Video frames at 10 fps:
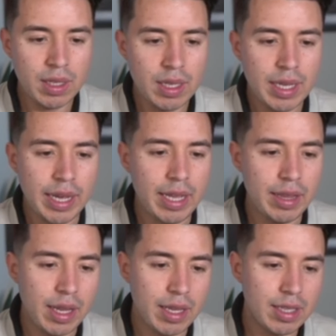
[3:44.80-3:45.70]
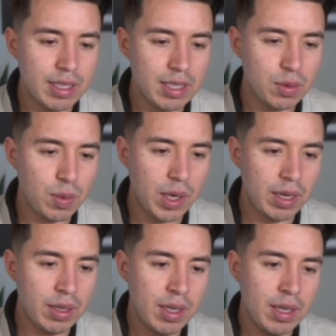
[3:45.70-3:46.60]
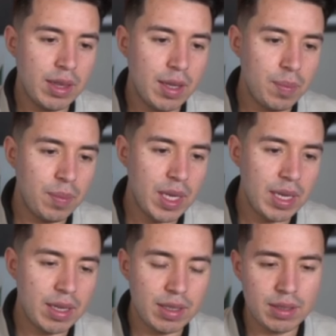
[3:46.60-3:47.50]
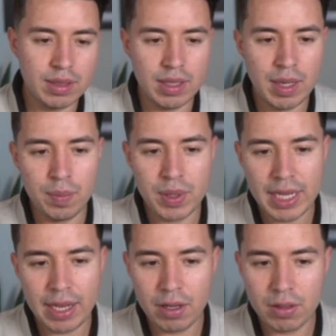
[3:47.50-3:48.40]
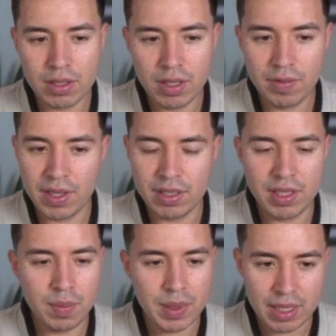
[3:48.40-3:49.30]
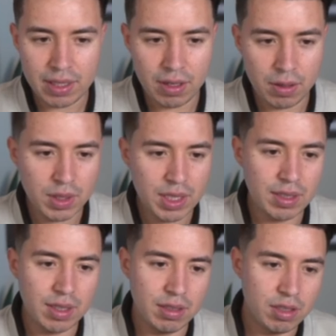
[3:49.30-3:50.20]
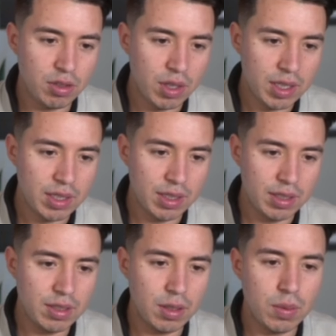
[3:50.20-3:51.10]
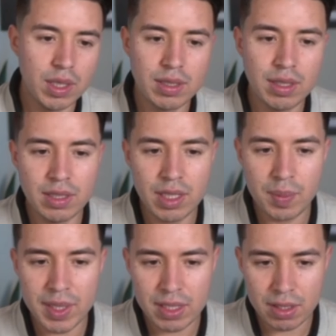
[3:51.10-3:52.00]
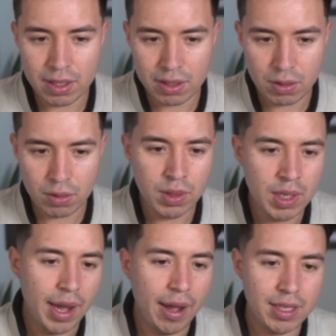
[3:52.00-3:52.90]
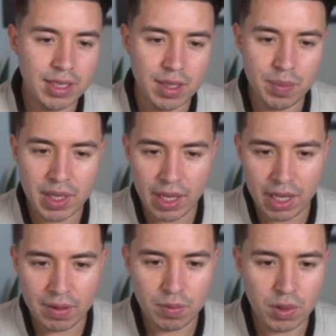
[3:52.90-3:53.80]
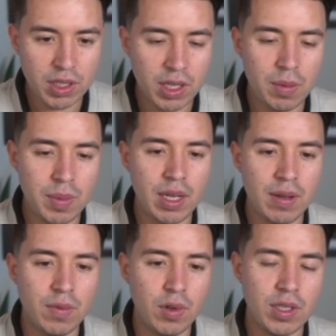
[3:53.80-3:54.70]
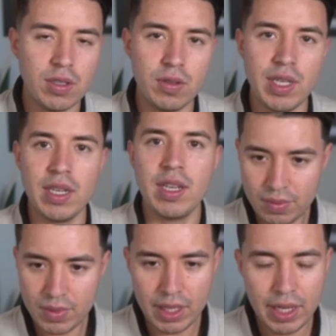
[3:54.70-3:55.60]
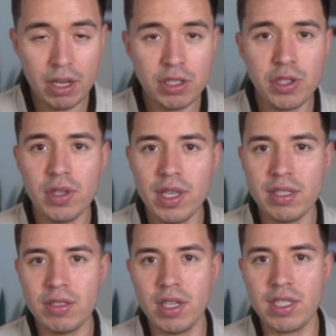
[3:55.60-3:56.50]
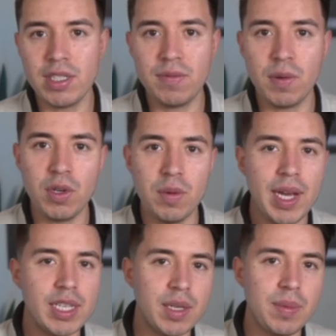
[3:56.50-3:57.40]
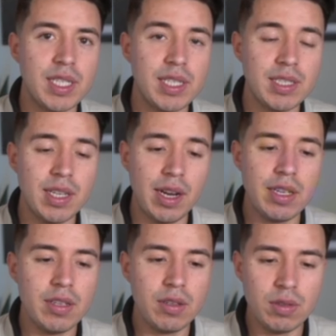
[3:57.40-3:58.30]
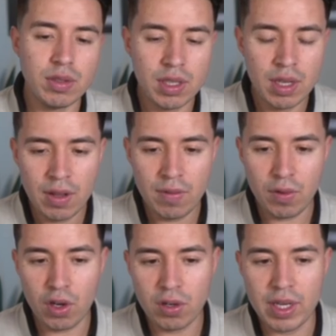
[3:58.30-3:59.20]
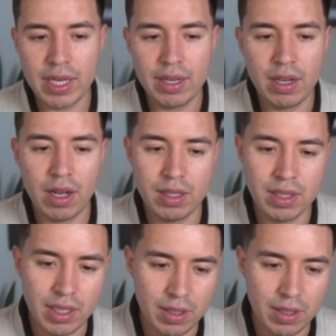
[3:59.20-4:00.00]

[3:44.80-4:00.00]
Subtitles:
And then this is where the meat and potatoes of the GPT are, which is the instructions. So what does this GPT do? How does it behave? What should it avoid doing? And I'll show you the instructions for one of my GPTs that I use for creating content.